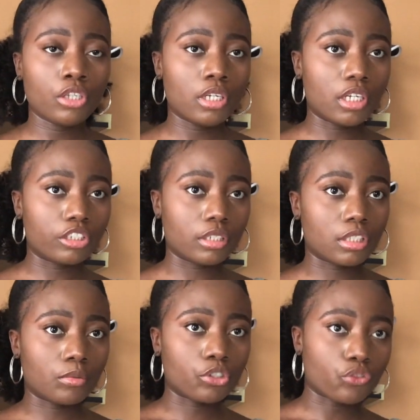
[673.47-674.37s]

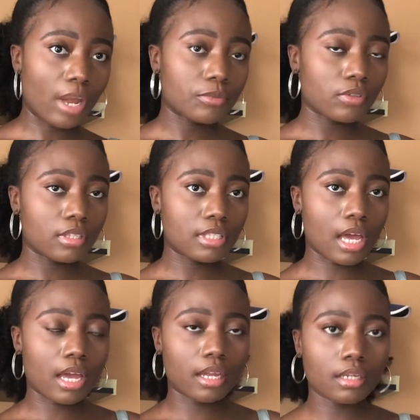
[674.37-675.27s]
adjustable straps on the
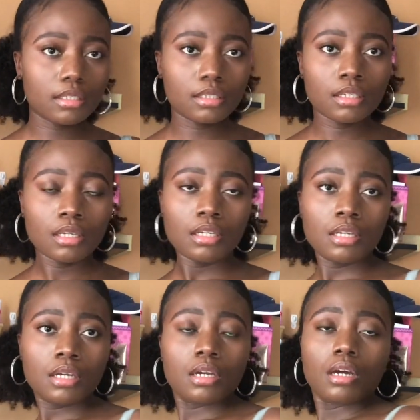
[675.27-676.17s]
side,
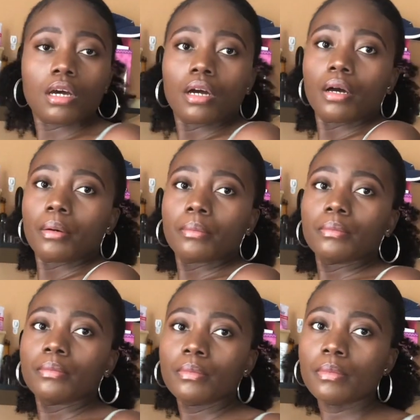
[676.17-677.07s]

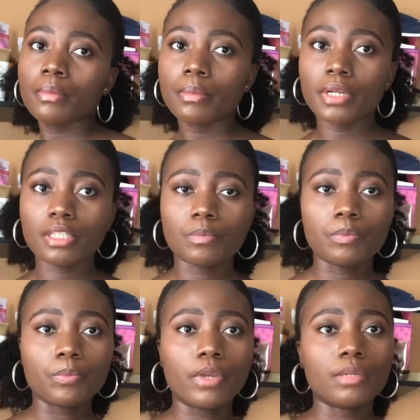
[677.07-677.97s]
but it's
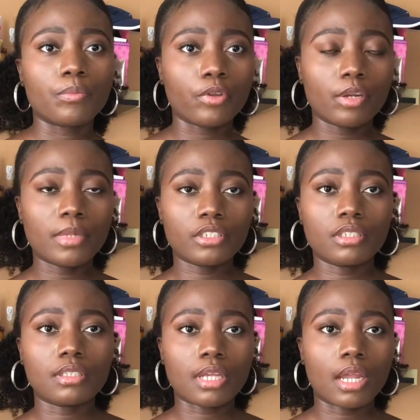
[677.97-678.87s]
pretty much the
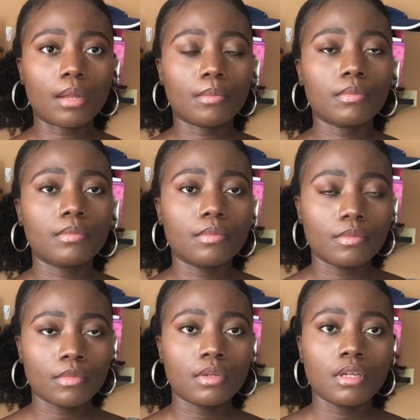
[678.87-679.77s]
same
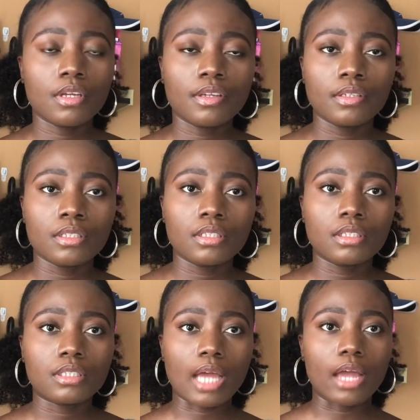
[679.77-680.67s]

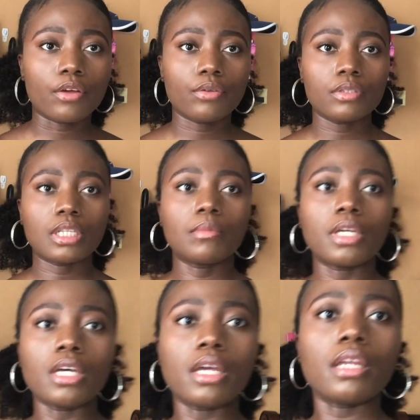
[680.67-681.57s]
style, same
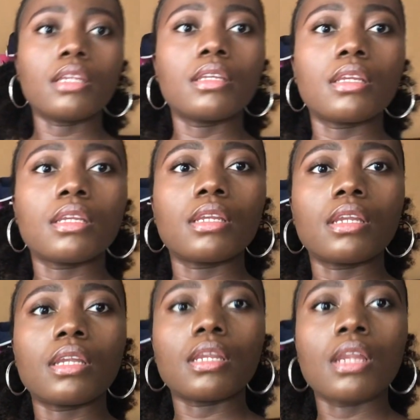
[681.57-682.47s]
cut.
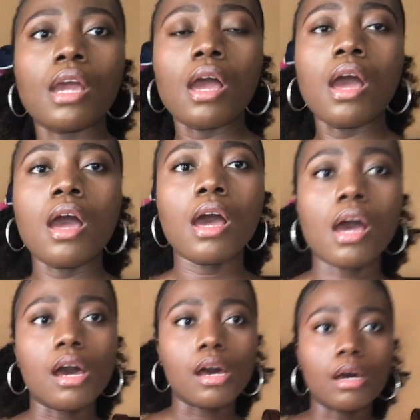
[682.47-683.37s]

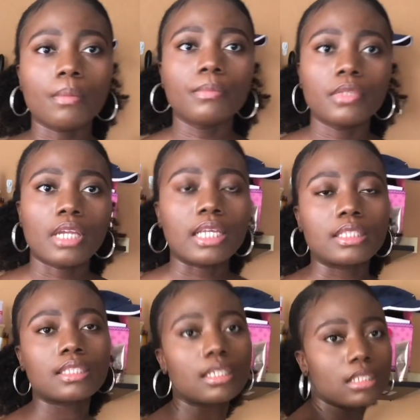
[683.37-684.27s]
And
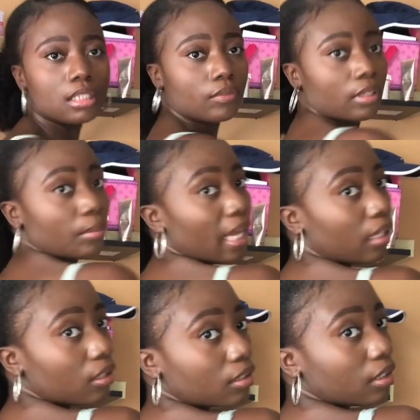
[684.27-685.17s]
this is what the
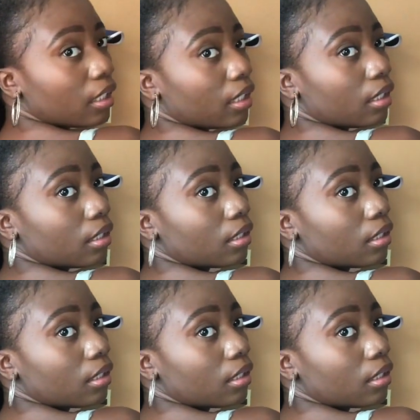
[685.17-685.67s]
back looks like.